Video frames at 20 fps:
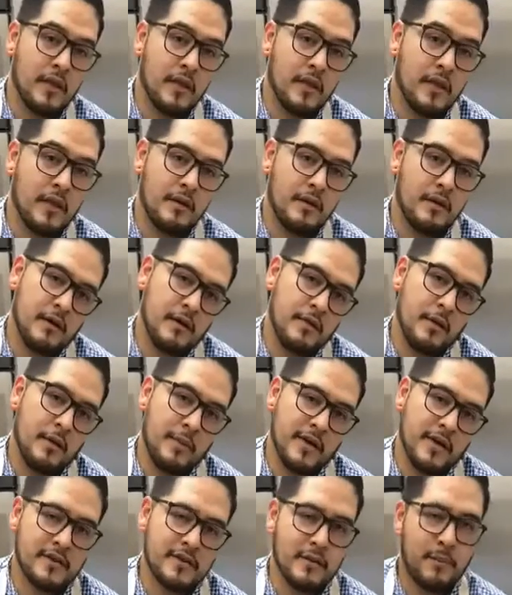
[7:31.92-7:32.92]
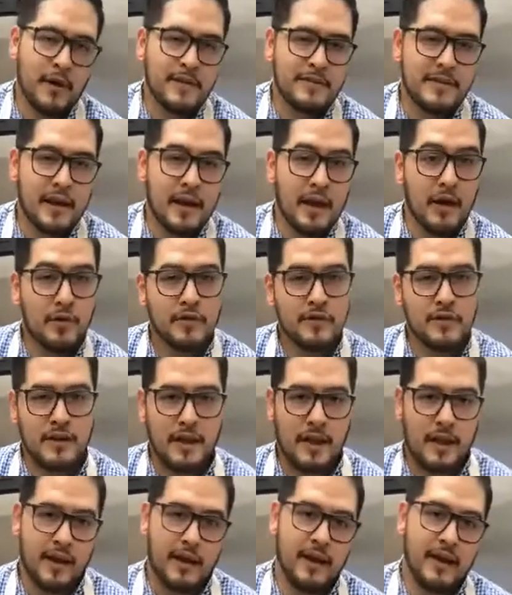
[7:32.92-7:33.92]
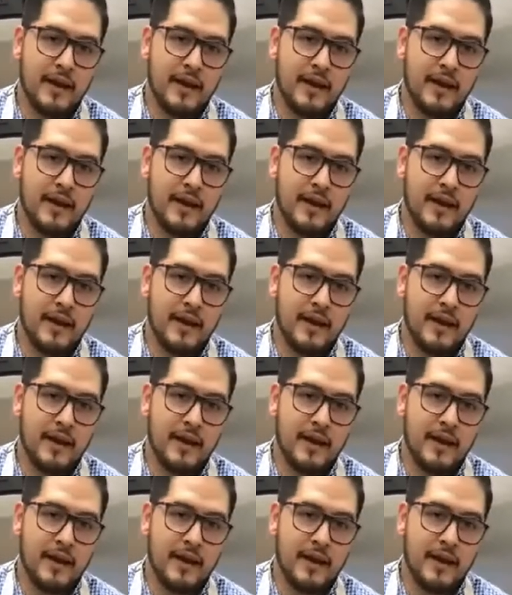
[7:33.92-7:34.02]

the best of the best taqueros in LA.